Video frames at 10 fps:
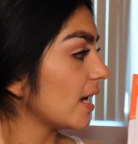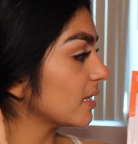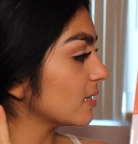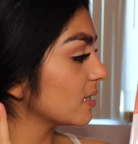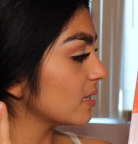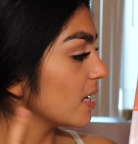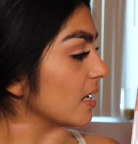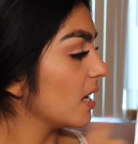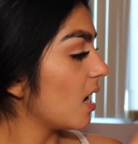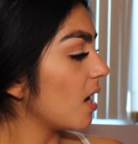tests.
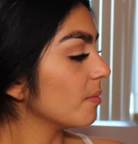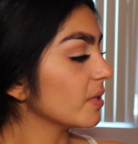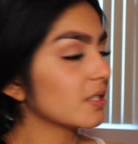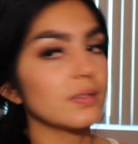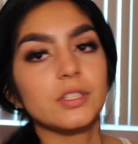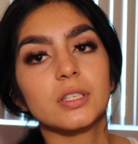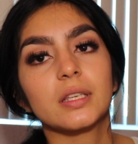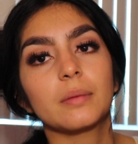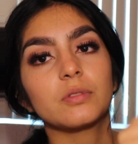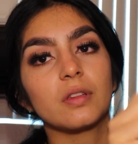This one
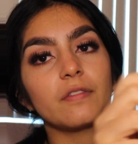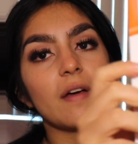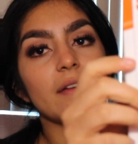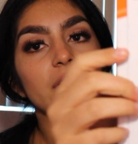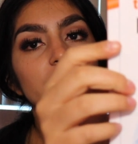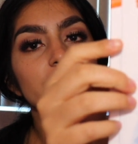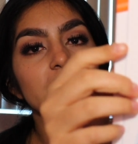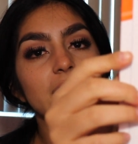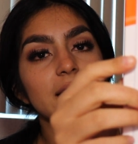just comes with 500